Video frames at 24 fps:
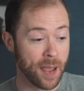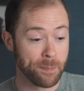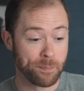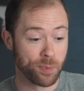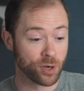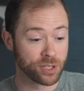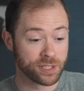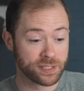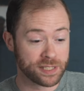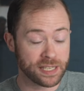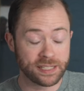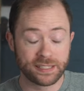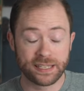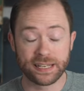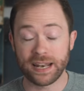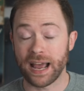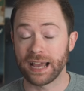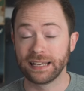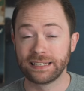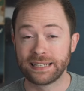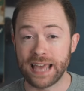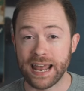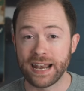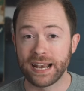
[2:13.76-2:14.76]
a persistent
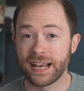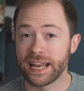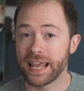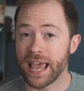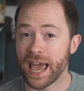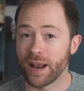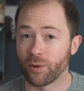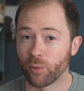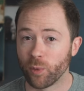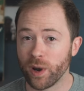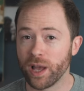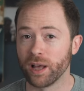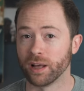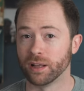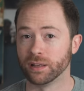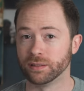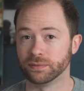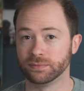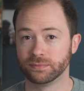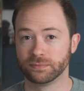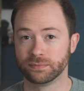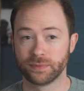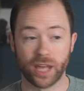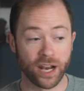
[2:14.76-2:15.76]
identity at
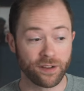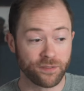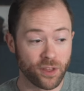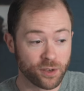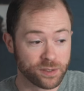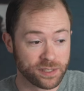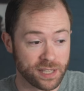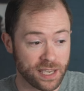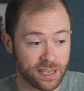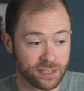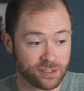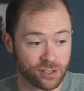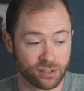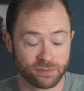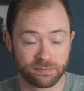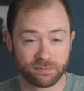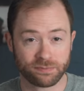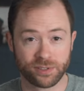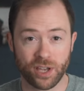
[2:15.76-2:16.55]
will. None of those things are